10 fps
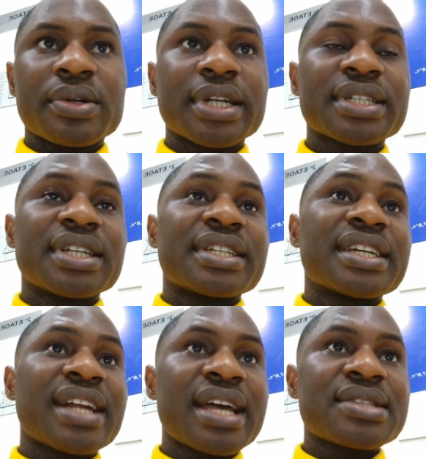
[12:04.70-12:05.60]
all right,
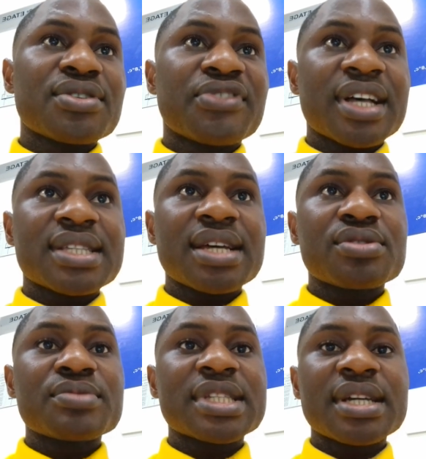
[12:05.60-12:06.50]
the rights of
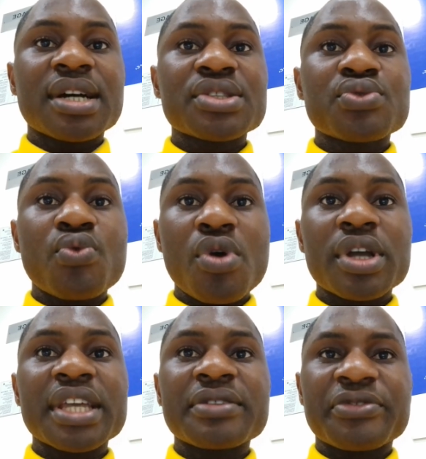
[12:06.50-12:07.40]
asylum seekers to
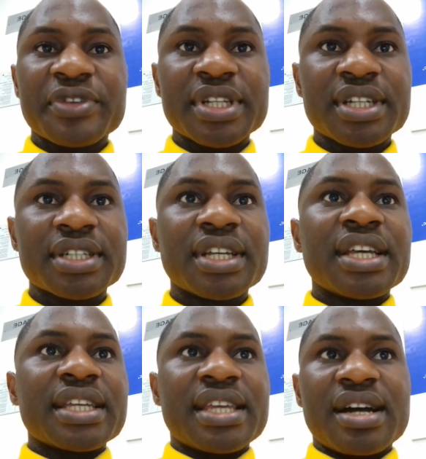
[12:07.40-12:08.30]
work in Finland.
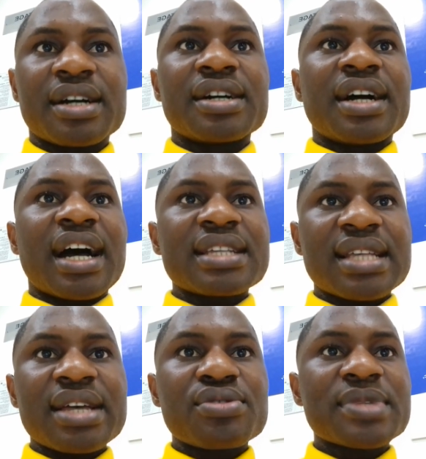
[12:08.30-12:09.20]
Yeah,
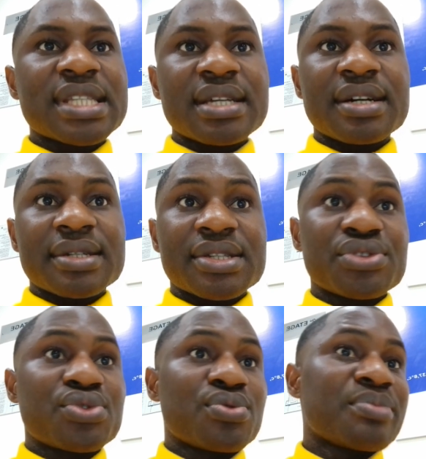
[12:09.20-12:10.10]
asylum seekers,
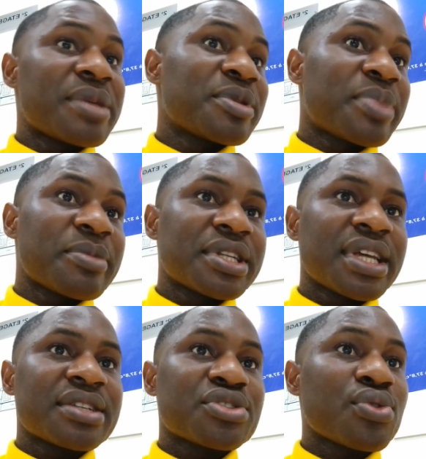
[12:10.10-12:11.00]
you may be
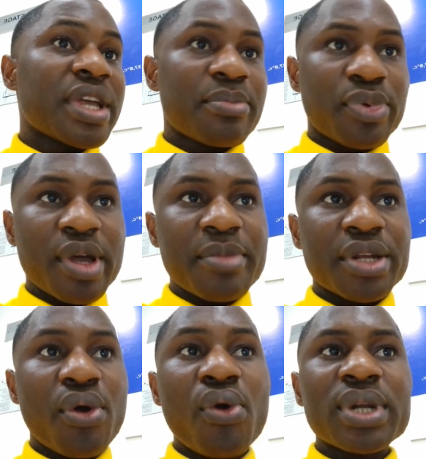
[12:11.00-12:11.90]
permitted to
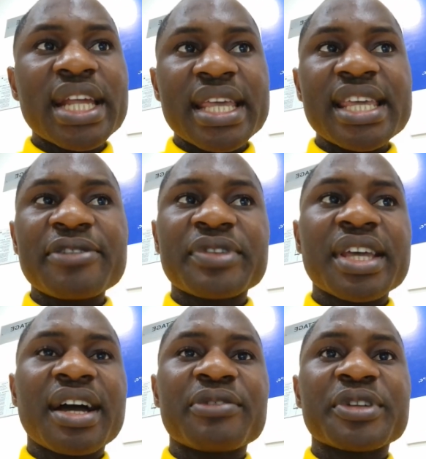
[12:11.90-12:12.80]
employment only if
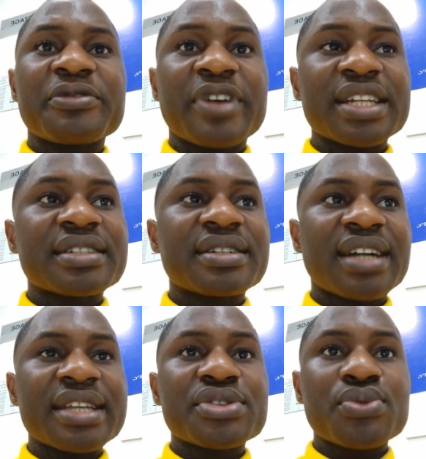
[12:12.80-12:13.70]
they have the valid
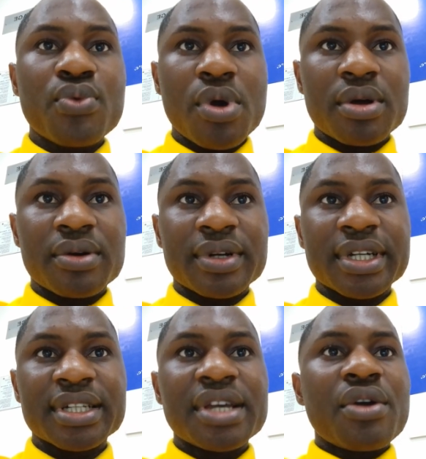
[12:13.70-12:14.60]
right to work, all
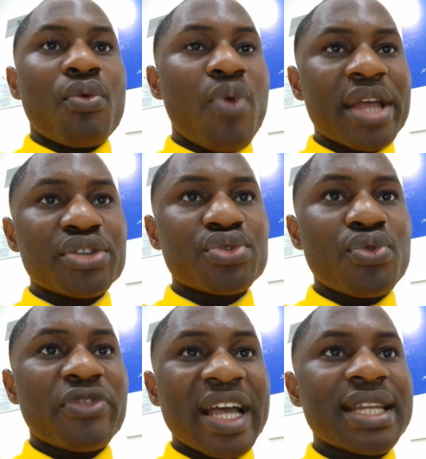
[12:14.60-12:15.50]
right. When
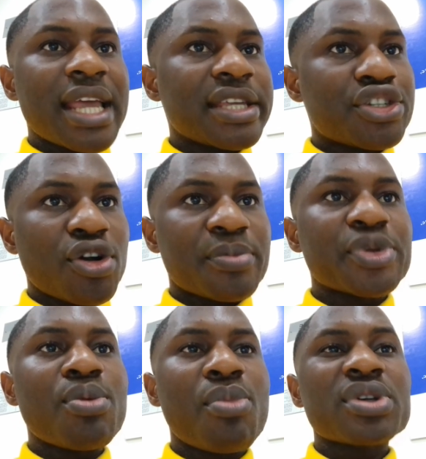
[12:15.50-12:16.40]
you find a job,
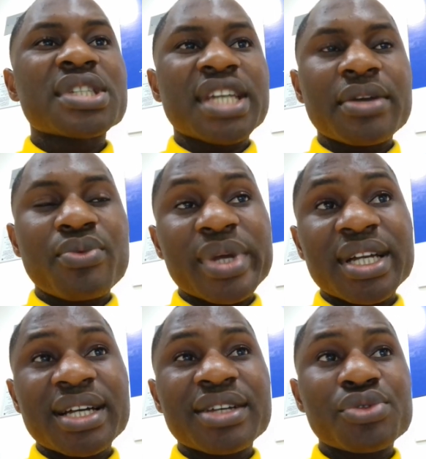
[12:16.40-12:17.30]
you must check
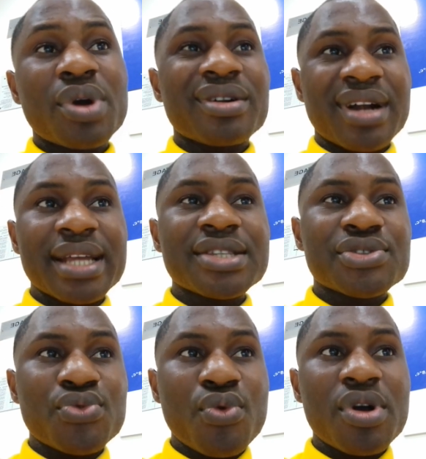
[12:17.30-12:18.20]
whether your right
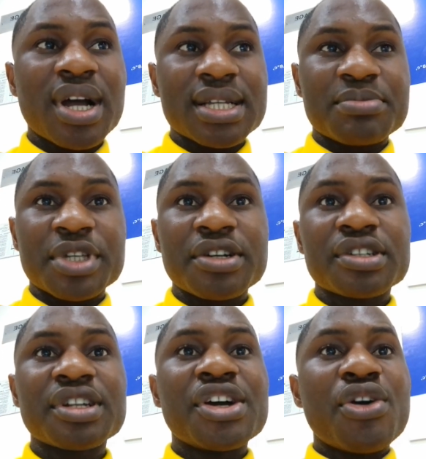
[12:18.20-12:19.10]
to work has
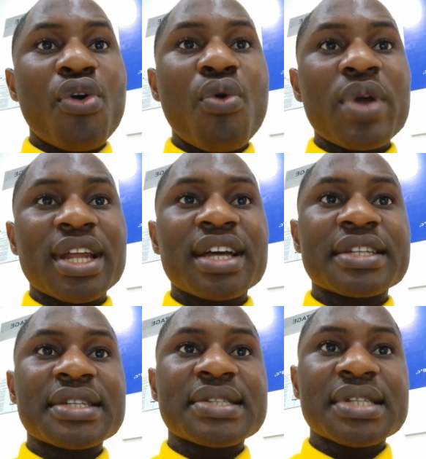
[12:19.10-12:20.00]
begun or whether
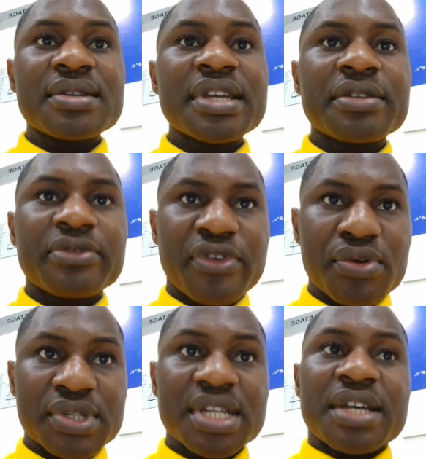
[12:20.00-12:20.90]
it is still in
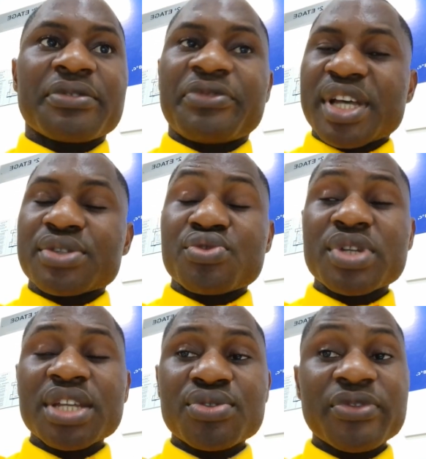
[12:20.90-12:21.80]
force. First, you
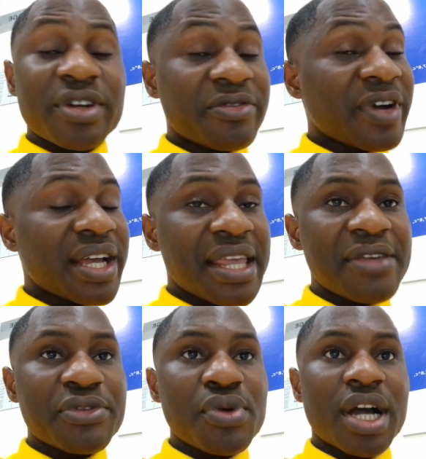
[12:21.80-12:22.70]
need to verify
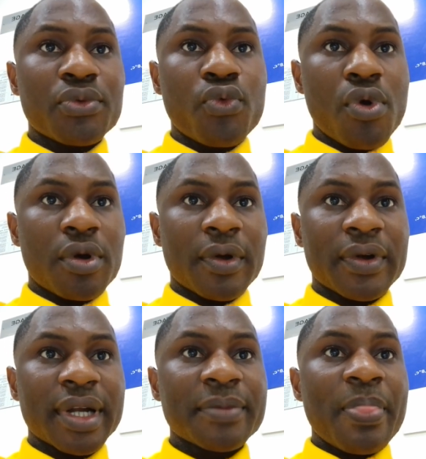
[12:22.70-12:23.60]
if you can work, all
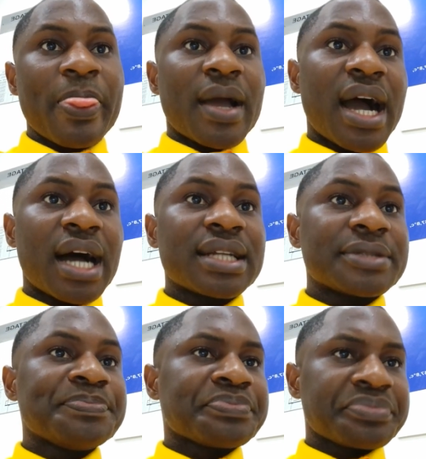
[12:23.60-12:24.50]
right,
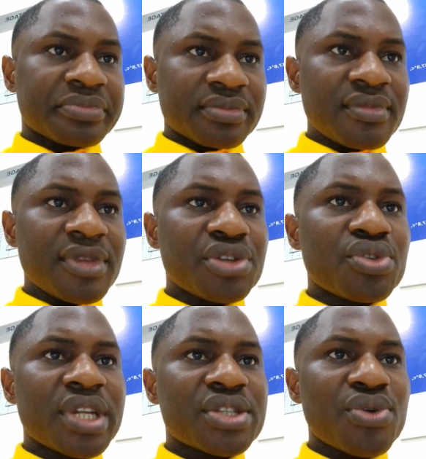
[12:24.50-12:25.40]
and
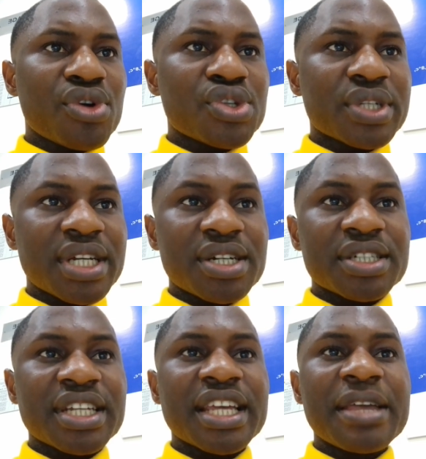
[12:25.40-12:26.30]
you need to also
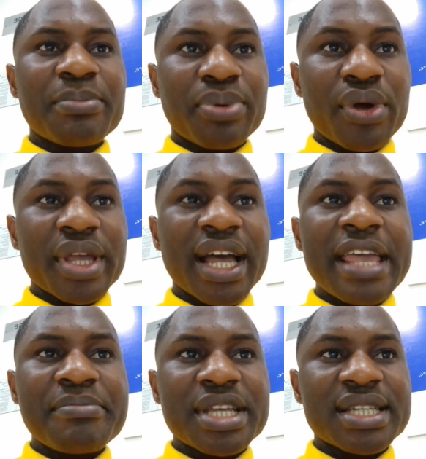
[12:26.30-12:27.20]
tell the employer
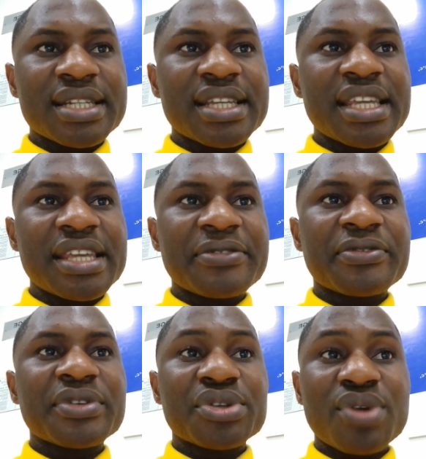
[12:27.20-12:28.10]
immediately
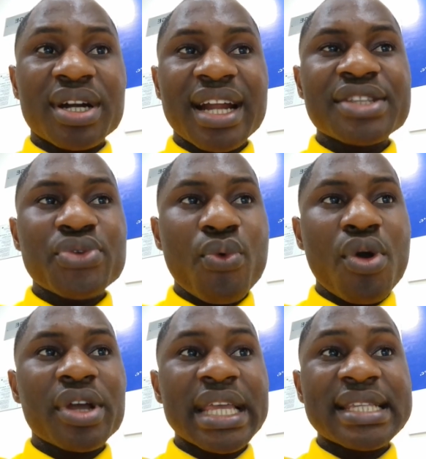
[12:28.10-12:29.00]
if your right to
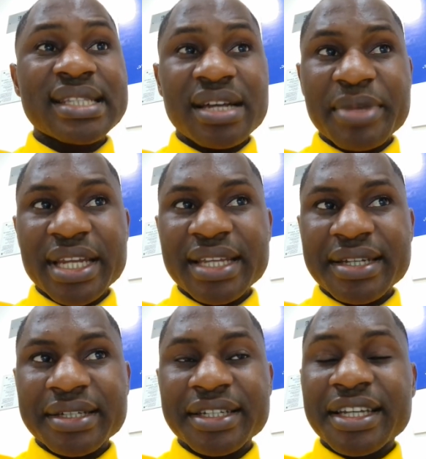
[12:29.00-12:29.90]
work is
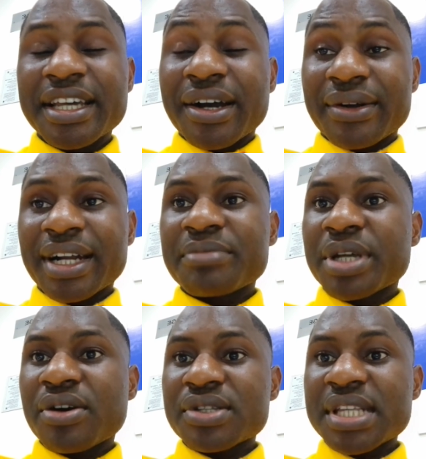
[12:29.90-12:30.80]
terminated, all right?
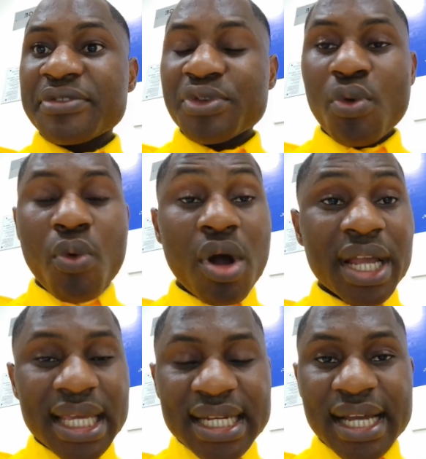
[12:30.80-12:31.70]
Because if you
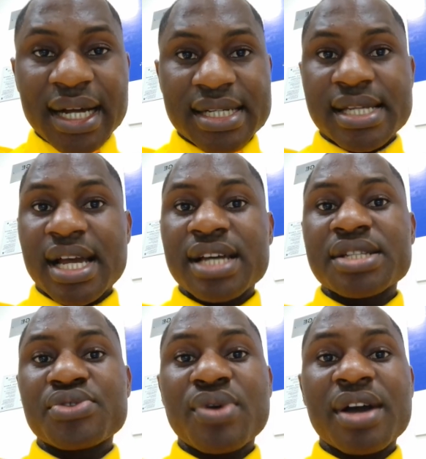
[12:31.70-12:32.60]
work illegally
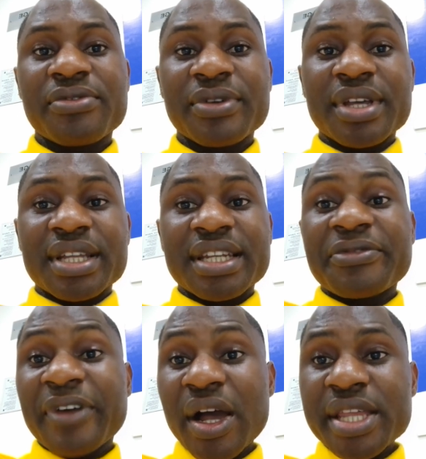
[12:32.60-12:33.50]
and you have, they
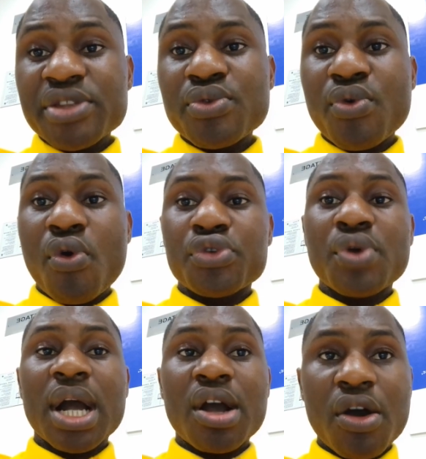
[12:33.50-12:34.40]
fine you or
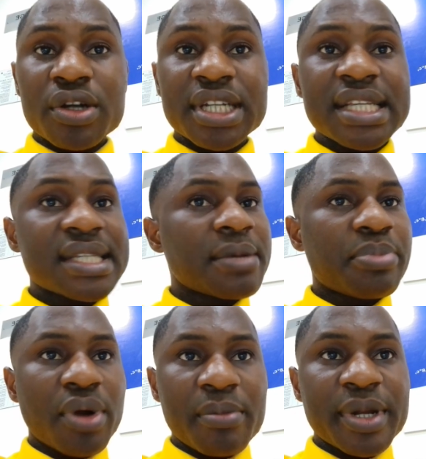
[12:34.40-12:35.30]
you are caught, it's a
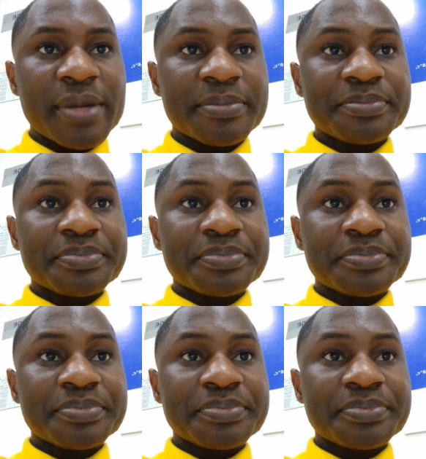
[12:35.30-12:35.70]
problem.